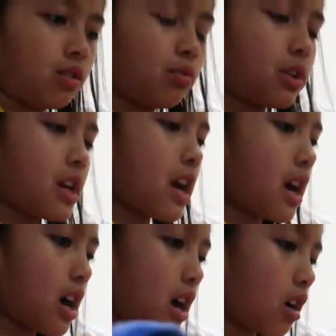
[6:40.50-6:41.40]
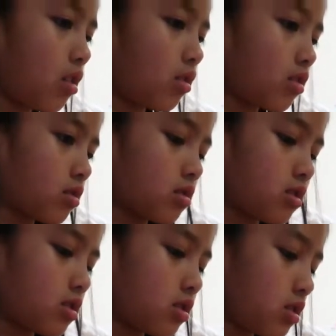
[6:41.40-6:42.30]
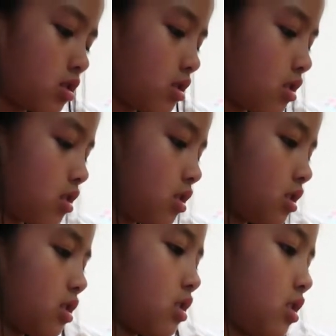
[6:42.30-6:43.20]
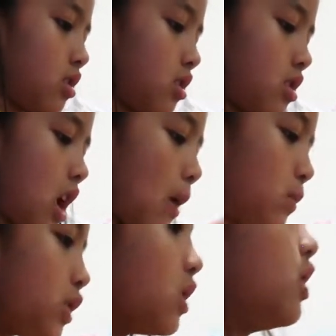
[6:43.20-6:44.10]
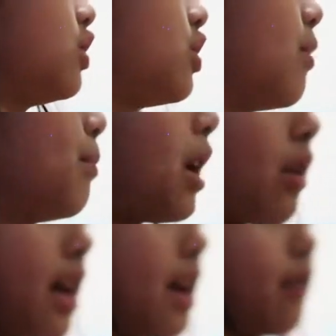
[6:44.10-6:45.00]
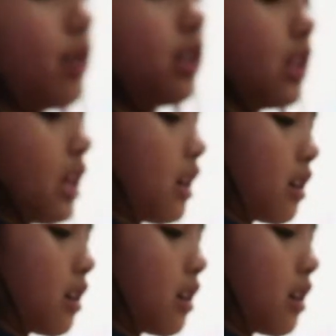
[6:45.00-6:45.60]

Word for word: What else? I'm just gonna dump out everything.